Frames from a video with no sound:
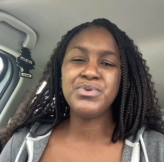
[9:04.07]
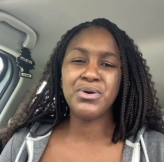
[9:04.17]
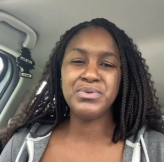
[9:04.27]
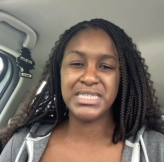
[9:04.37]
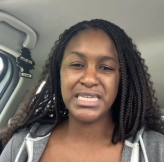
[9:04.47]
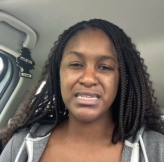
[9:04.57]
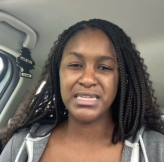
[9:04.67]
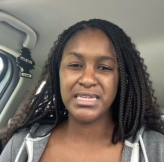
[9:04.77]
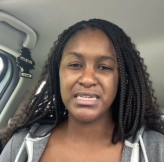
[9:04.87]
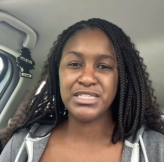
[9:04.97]
we're always
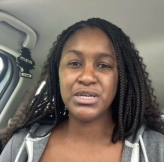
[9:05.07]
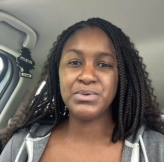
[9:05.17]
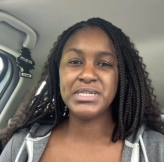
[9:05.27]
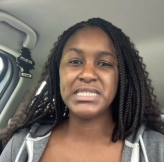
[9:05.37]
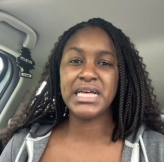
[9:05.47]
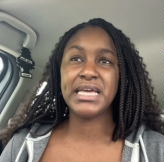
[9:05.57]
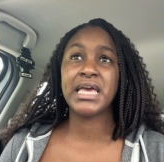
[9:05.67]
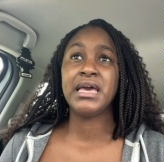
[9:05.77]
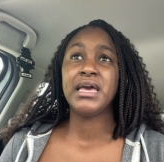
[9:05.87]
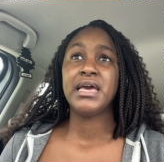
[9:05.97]
healing so it's
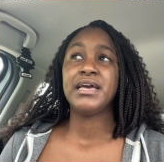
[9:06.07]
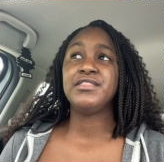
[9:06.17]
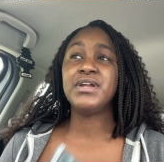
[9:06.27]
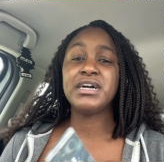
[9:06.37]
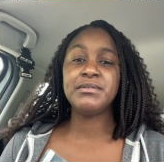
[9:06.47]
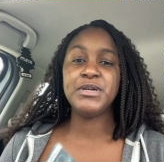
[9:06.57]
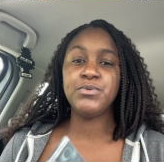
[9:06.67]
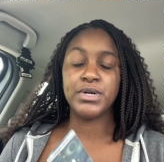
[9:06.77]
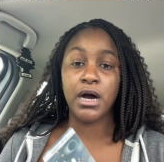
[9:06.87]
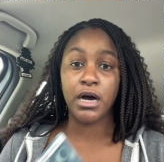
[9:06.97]
like they're not going to be
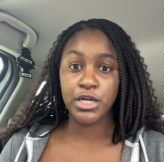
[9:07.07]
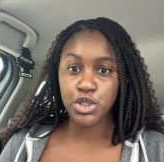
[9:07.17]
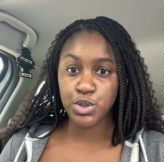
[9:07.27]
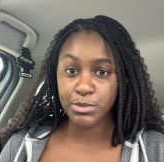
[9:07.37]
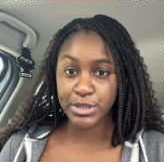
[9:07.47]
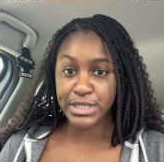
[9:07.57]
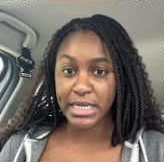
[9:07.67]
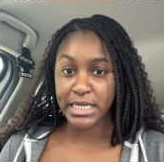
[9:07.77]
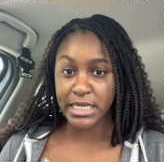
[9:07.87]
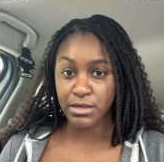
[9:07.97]

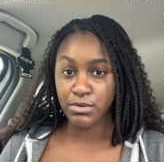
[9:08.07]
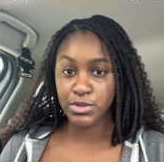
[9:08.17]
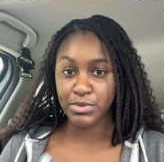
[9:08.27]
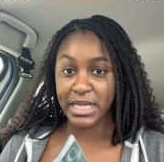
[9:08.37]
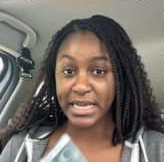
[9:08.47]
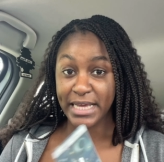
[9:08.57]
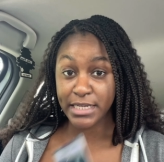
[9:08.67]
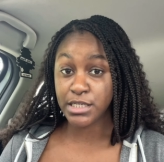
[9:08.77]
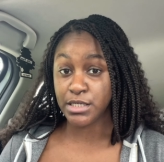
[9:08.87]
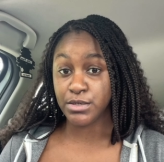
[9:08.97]
100% healed when they
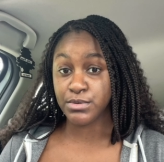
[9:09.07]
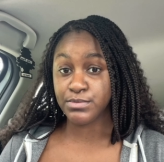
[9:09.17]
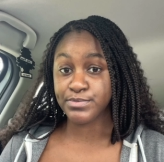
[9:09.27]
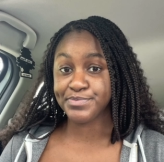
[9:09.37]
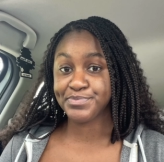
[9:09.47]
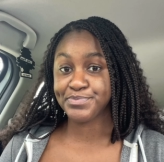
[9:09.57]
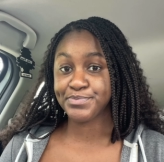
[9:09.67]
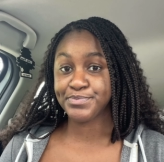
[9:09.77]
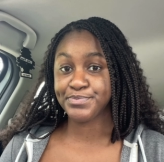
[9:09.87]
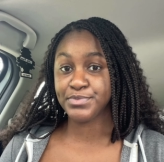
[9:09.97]
get to you
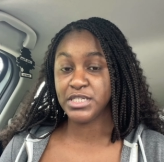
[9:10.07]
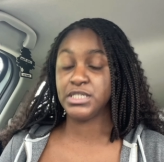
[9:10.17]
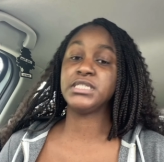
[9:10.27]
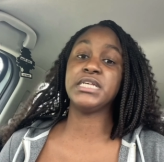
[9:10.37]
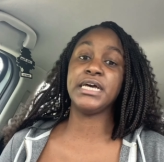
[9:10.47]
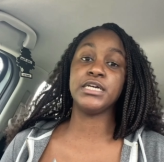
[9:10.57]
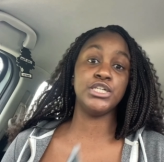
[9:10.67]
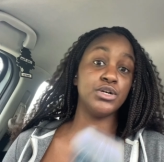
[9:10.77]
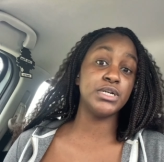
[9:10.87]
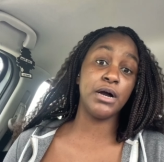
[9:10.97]
just like
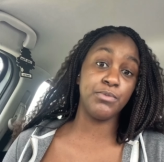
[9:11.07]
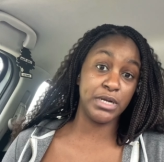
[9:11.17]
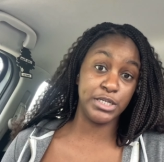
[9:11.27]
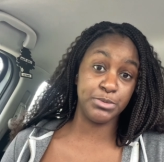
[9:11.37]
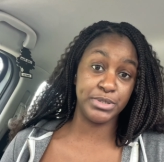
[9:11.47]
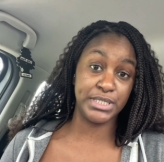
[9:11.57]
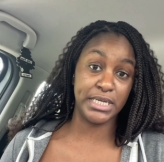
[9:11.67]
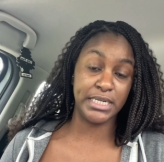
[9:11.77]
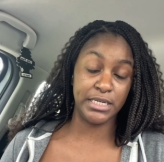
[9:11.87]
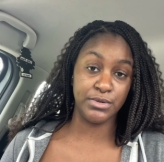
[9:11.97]
you're not
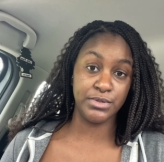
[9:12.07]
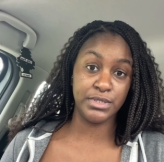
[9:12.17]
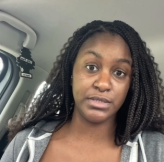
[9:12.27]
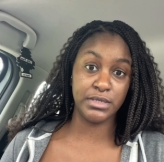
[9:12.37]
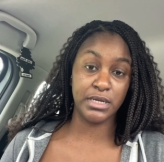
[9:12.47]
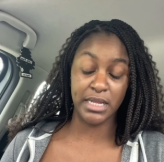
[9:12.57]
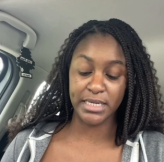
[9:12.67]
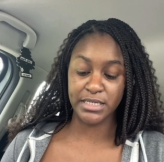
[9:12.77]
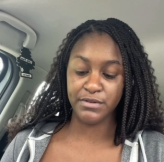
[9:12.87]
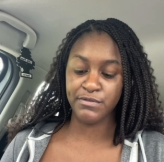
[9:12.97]
100% healed
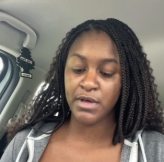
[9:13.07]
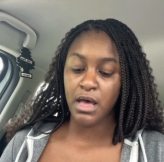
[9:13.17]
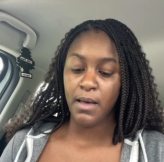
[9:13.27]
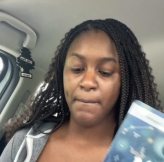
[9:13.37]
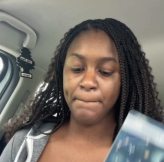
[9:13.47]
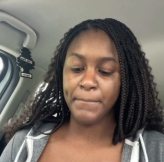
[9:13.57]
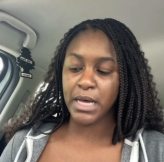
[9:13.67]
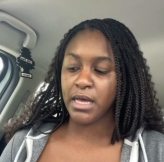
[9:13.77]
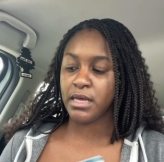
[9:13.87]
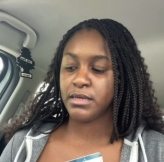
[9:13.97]
collective
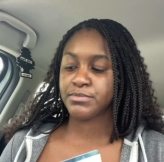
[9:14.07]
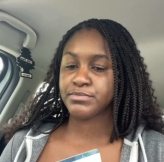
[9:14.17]
but